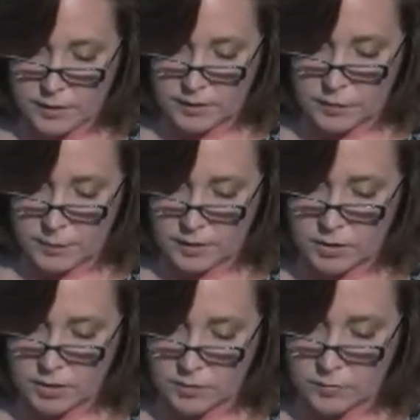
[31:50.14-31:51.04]
The
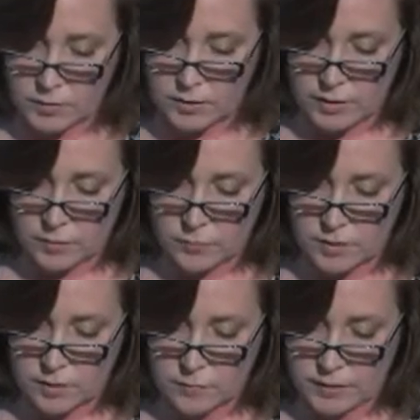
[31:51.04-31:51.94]
expansion of the museum
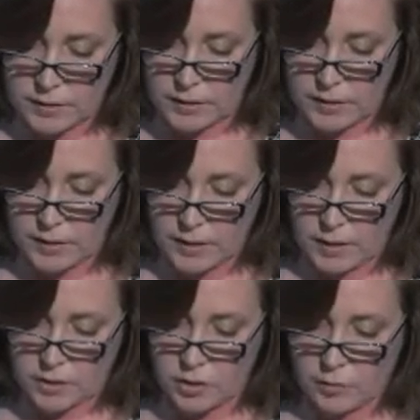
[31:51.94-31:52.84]
was completed in
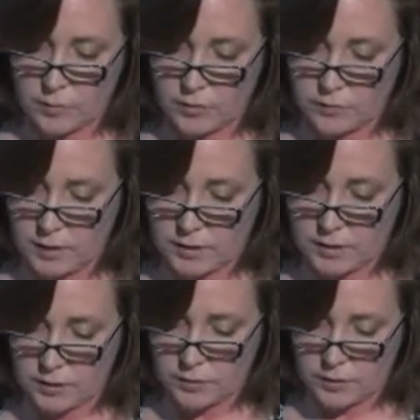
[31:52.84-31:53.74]
October of
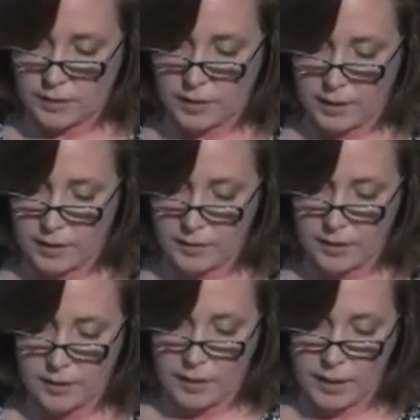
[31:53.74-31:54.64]
nineteen thirty-nine,
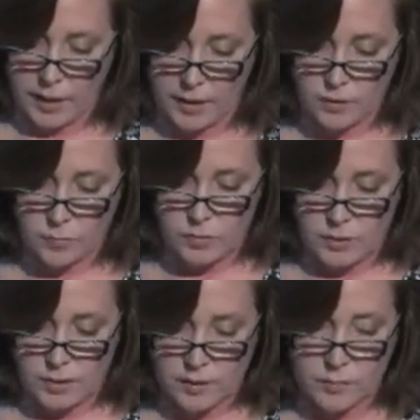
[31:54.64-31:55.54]
and the
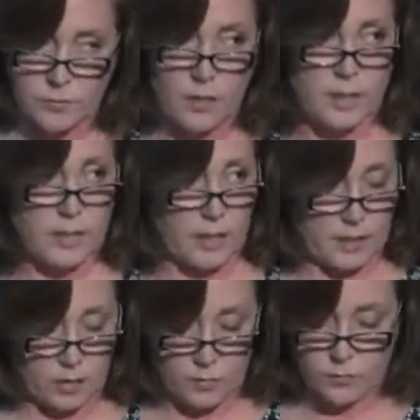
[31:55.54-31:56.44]
museum
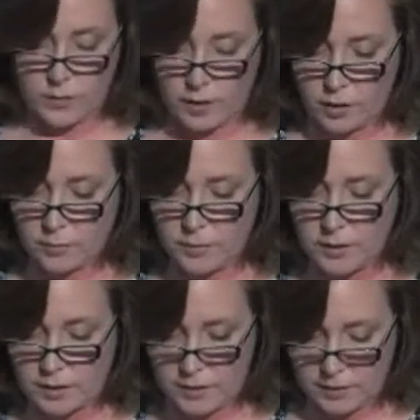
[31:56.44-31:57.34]
again
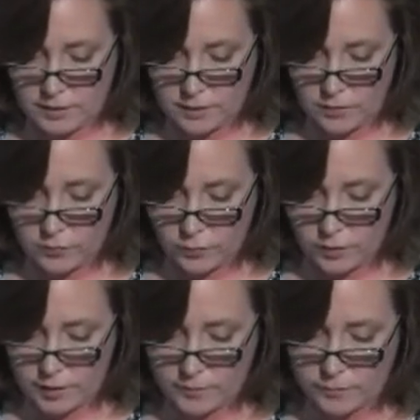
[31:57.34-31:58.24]
reopened in nineteen
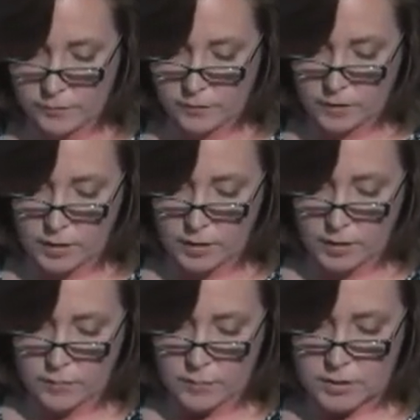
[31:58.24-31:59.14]
forty.
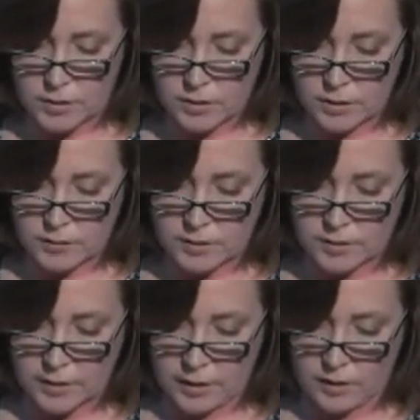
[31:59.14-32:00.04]
Missus Sloane
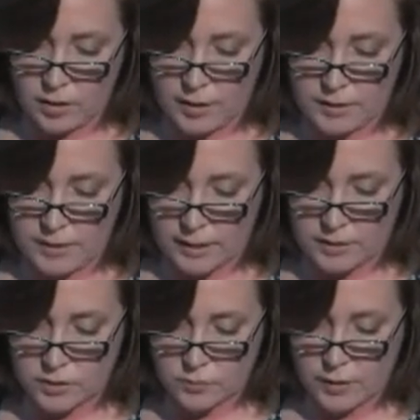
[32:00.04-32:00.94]
stayed on as
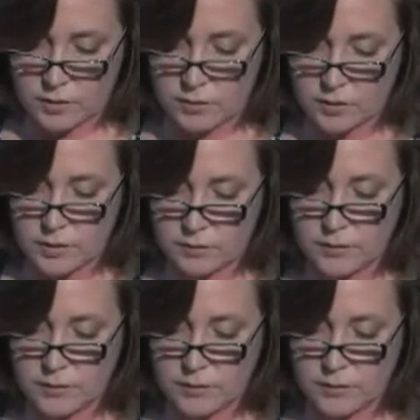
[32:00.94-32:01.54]
acting director until